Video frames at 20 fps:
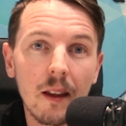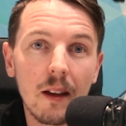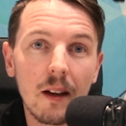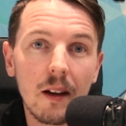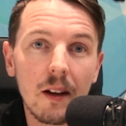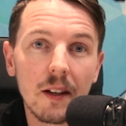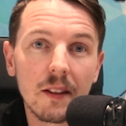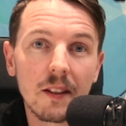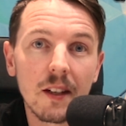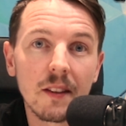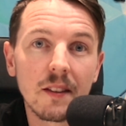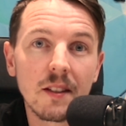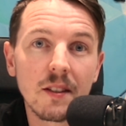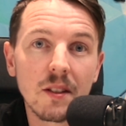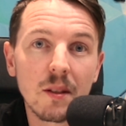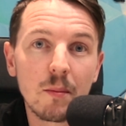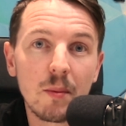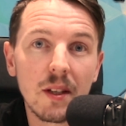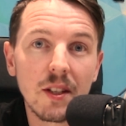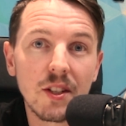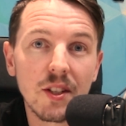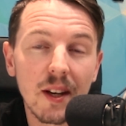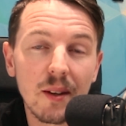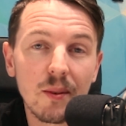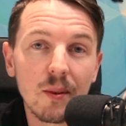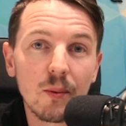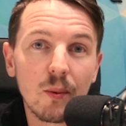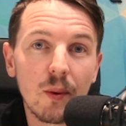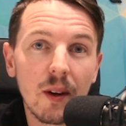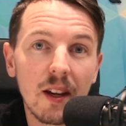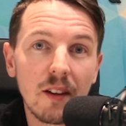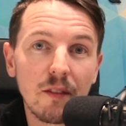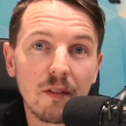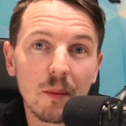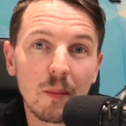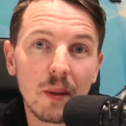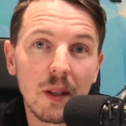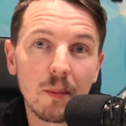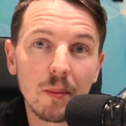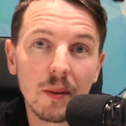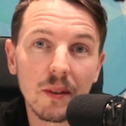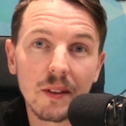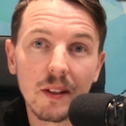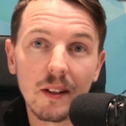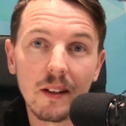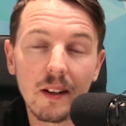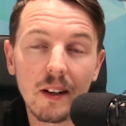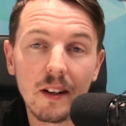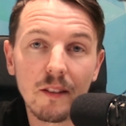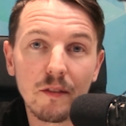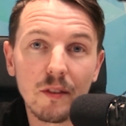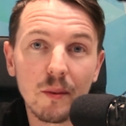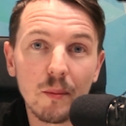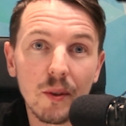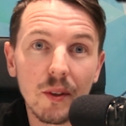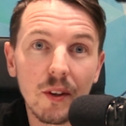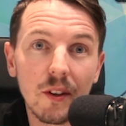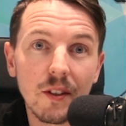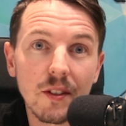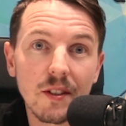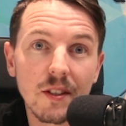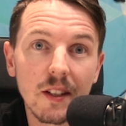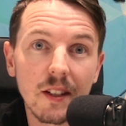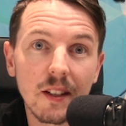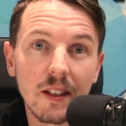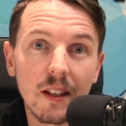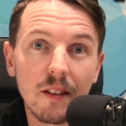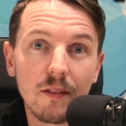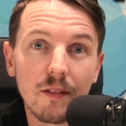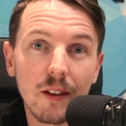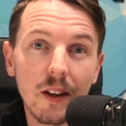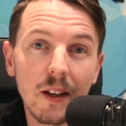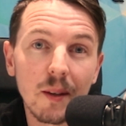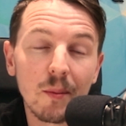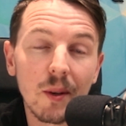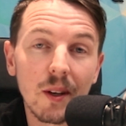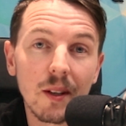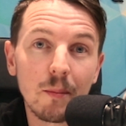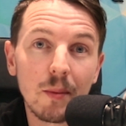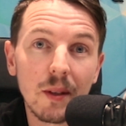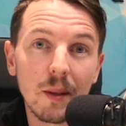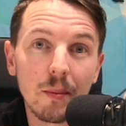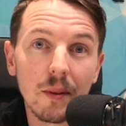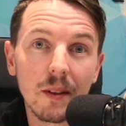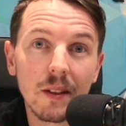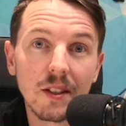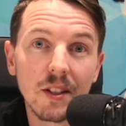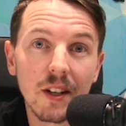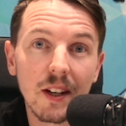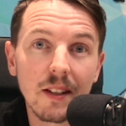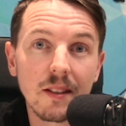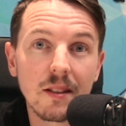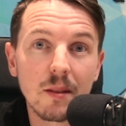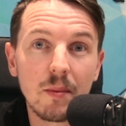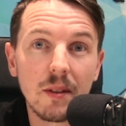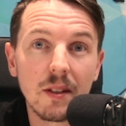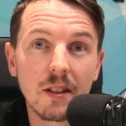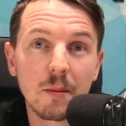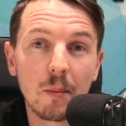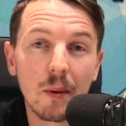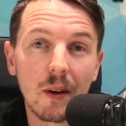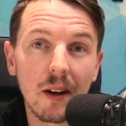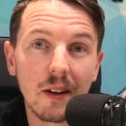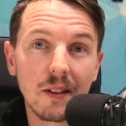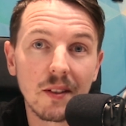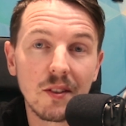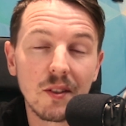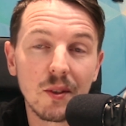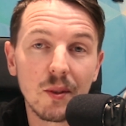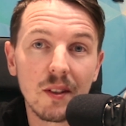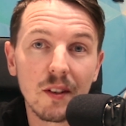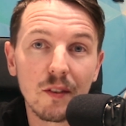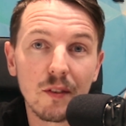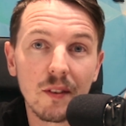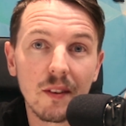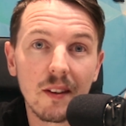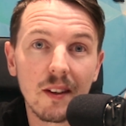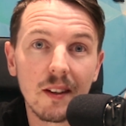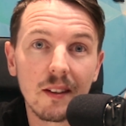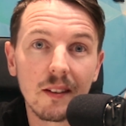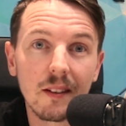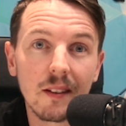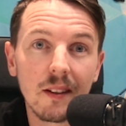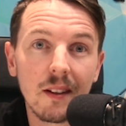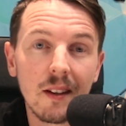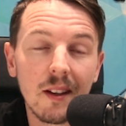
I thought this could be a genuine way for people to learn from others and give like-minded people the chance to be inspired to do different things.